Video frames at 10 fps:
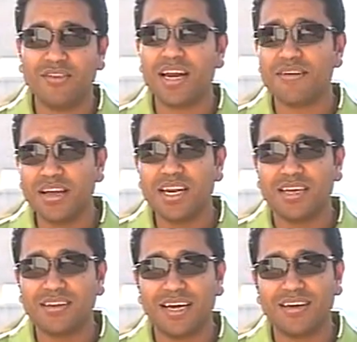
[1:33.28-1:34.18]
can
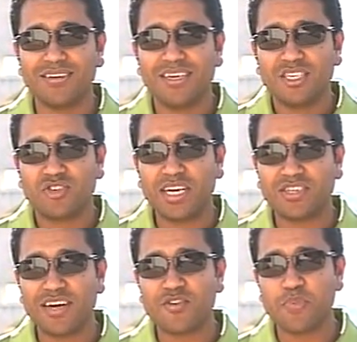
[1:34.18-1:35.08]
really stretch
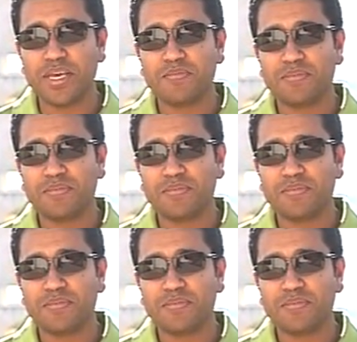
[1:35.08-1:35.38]
that rupee.